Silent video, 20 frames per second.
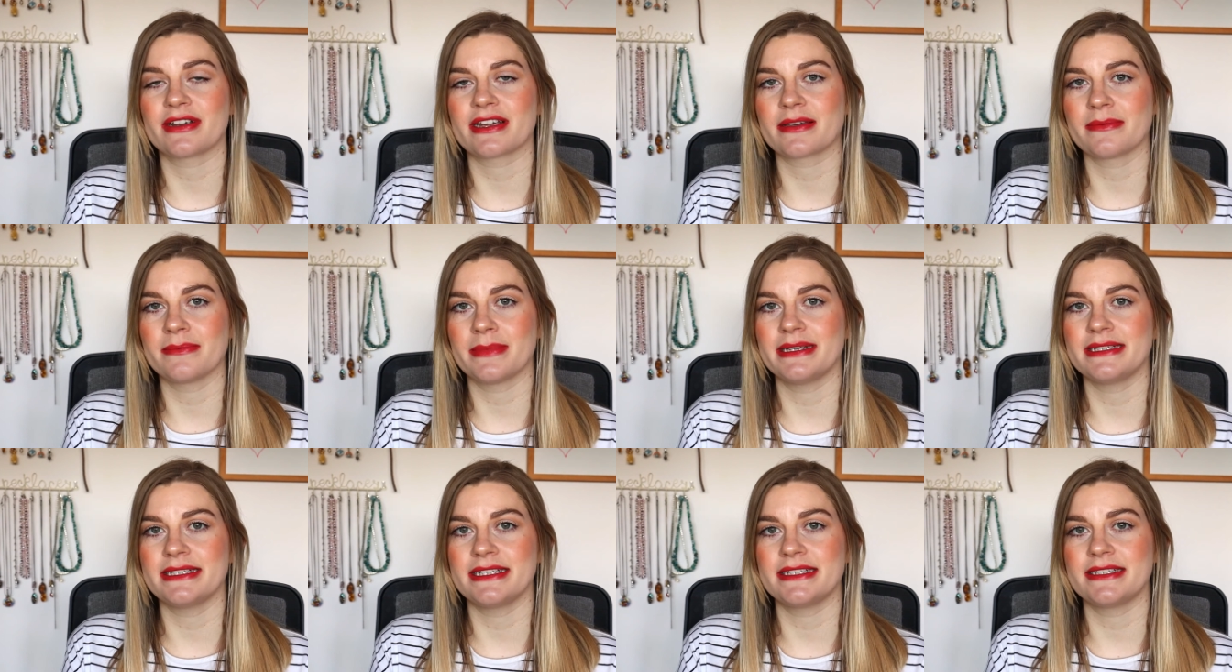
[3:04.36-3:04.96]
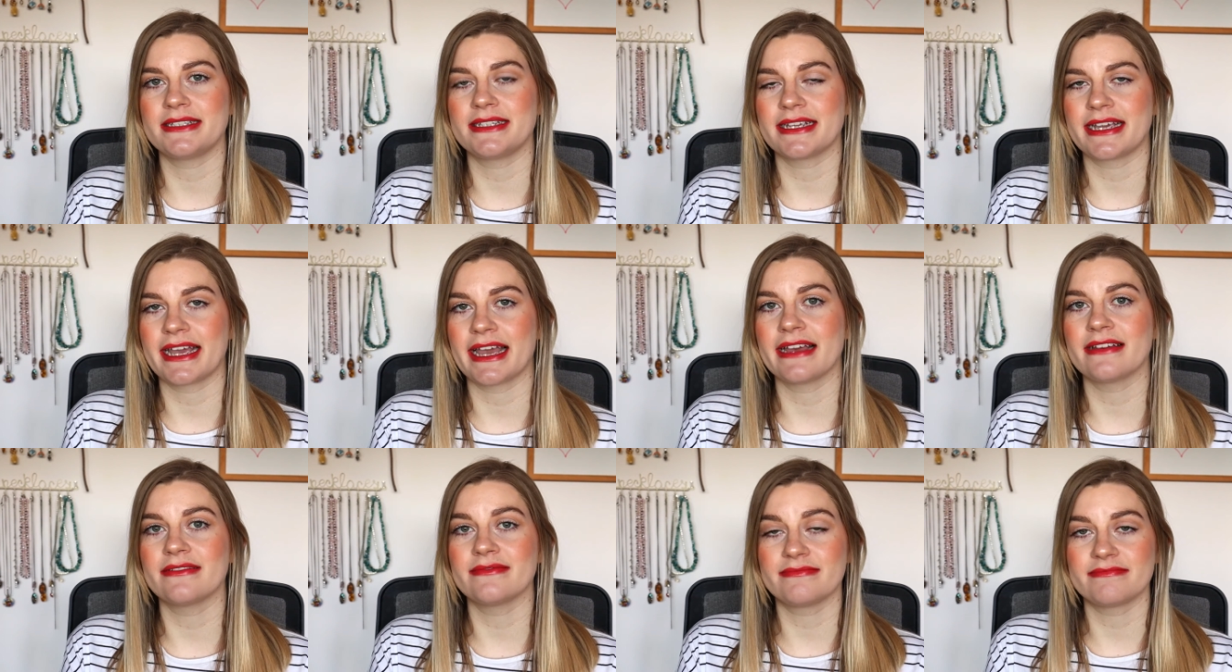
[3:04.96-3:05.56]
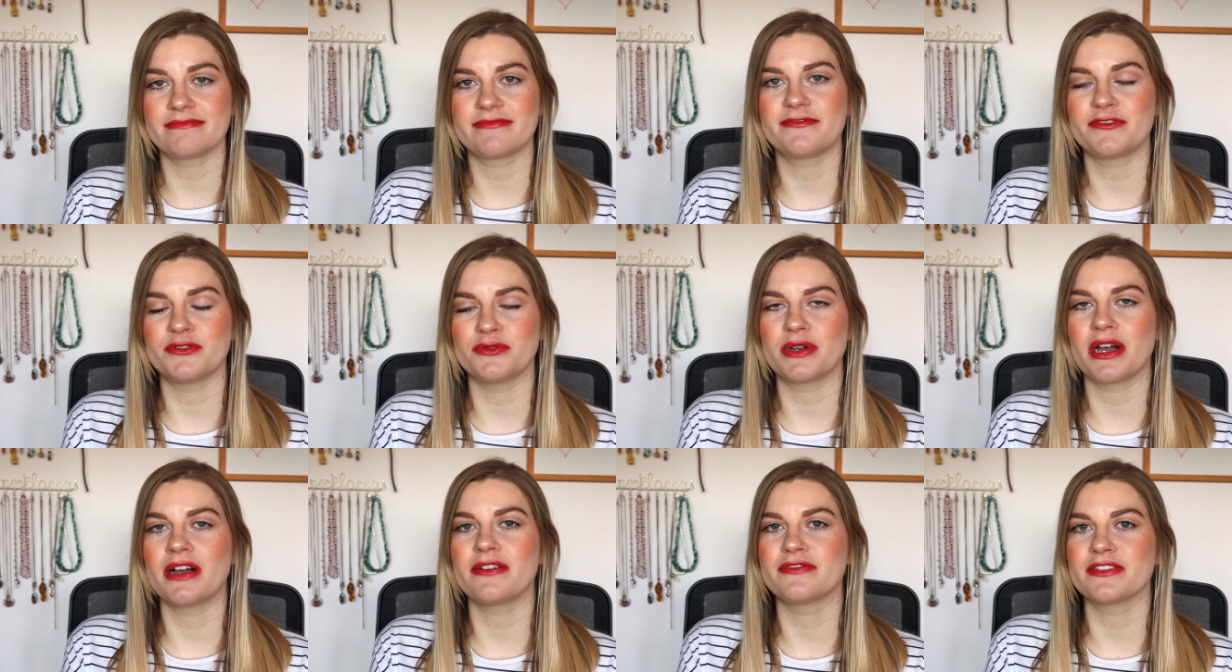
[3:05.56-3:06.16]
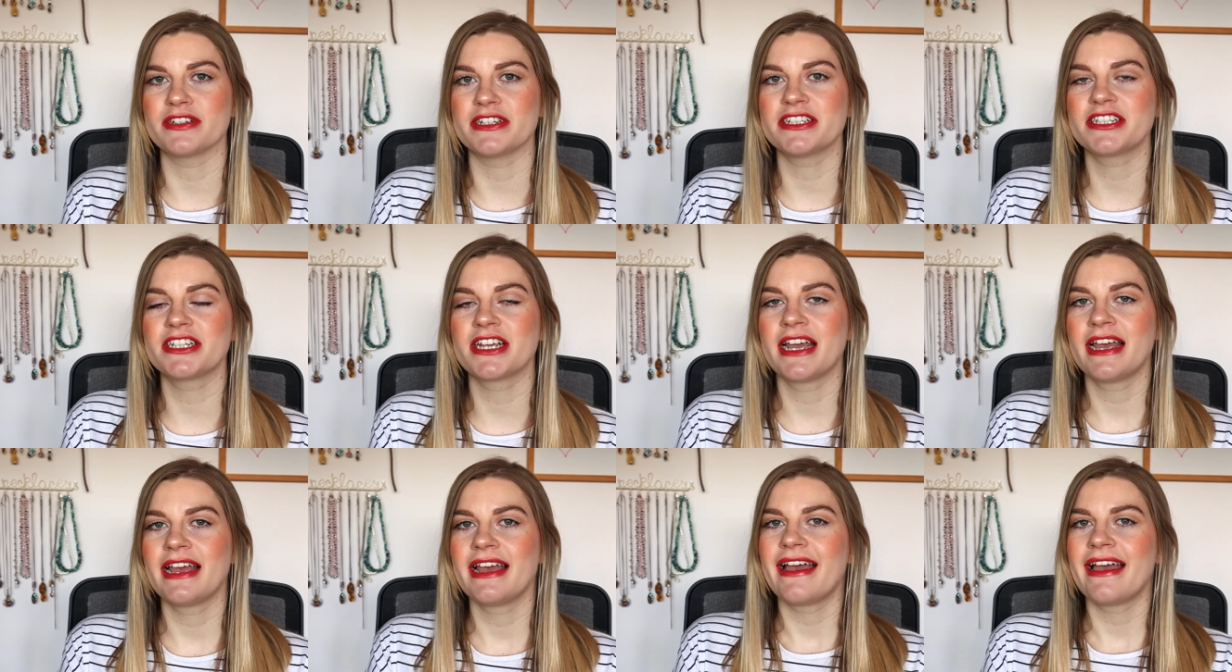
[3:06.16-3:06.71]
recommended to get full coverage,